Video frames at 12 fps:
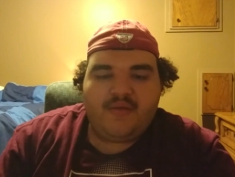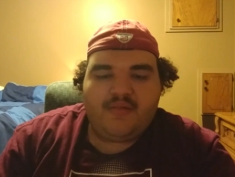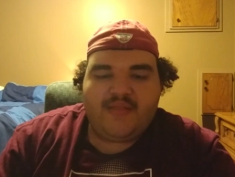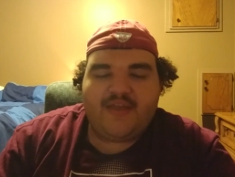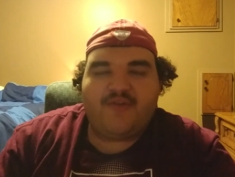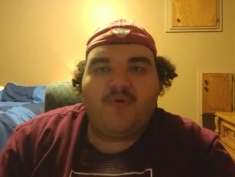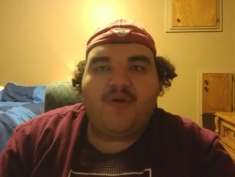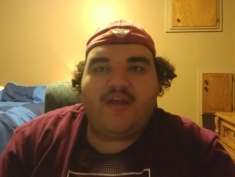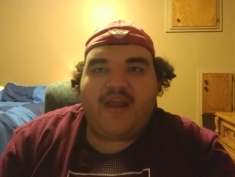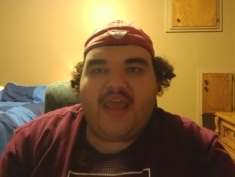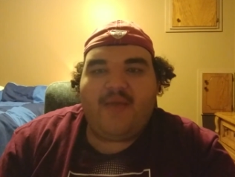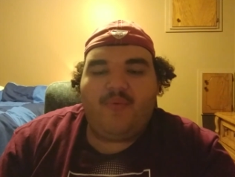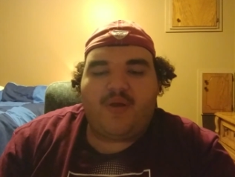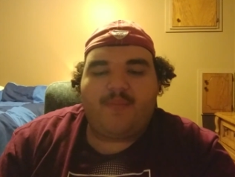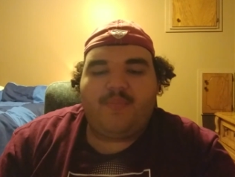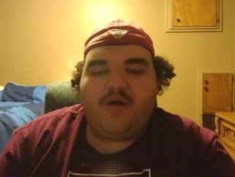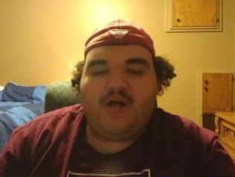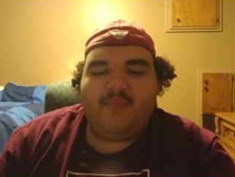Like Gordon
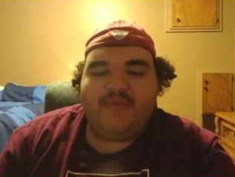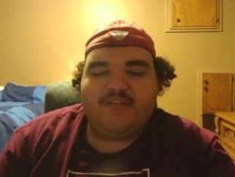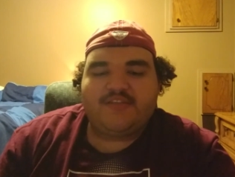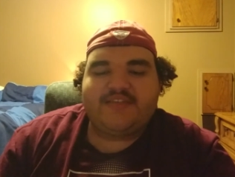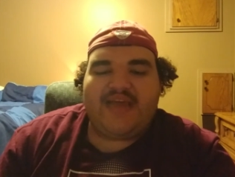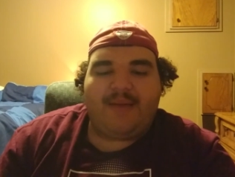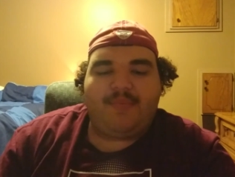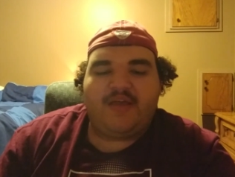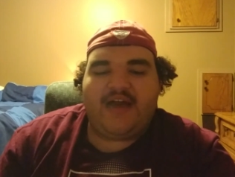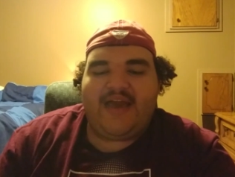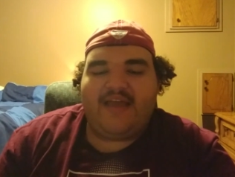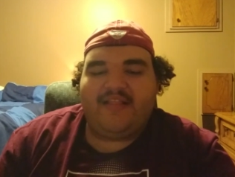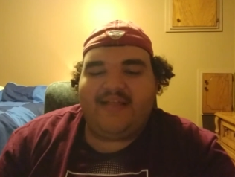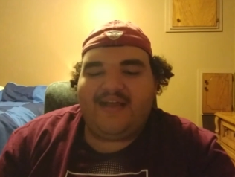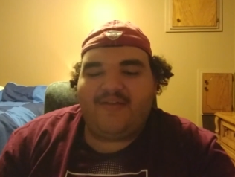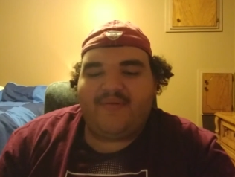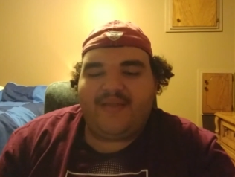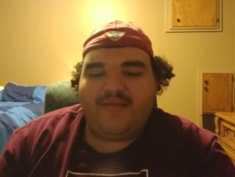Hayward, Paul Millsap, Kyle
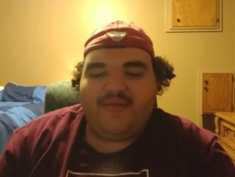Lowry,